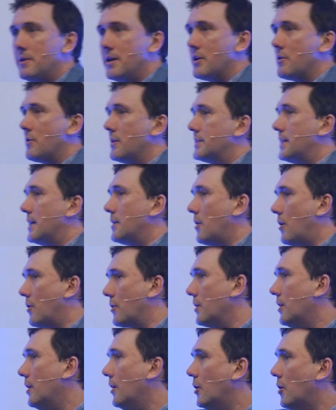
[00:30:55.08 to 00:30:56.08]
here as they
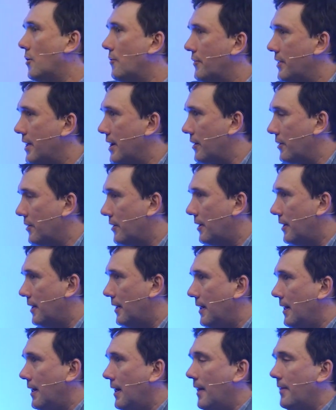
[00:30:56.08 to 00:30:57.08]
are over there.
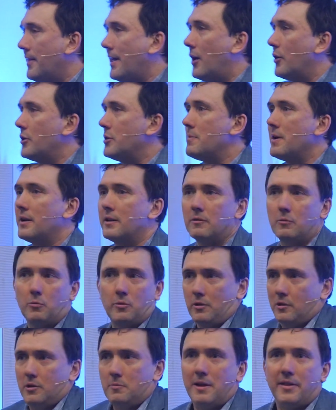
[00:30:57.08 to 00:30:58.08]
Now, you
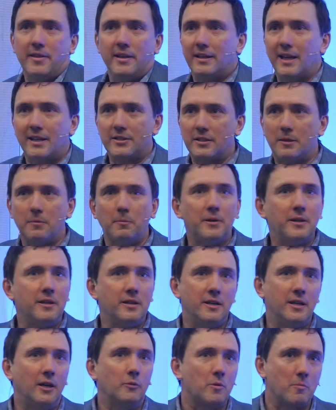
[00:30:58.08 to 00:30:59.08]
may think that's
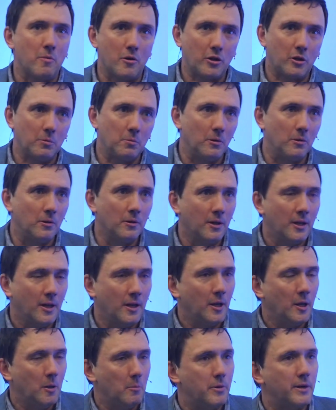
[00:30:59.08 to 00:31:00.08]
completely unremarkable.
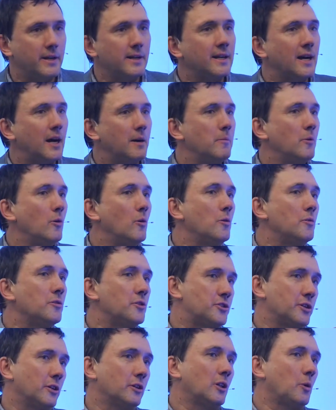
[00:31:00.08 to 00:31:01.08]
But in Gabon, the
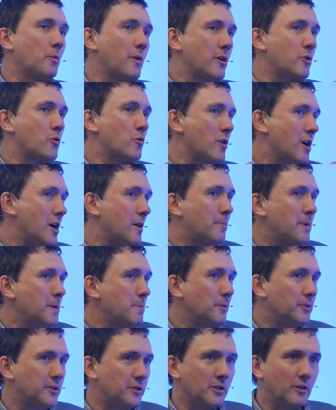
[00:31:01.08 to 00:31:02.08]
jungle where I grew up,
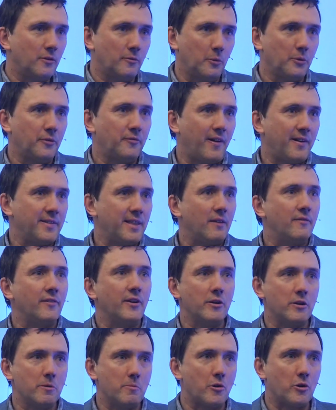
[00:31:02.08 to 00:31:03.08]
people would find that
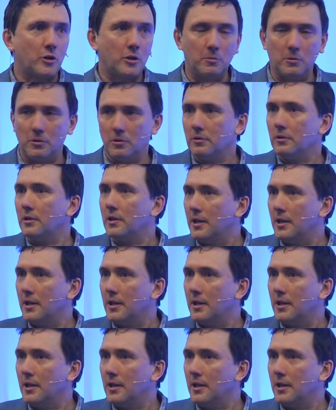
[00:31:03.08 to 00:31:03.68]
very remarkable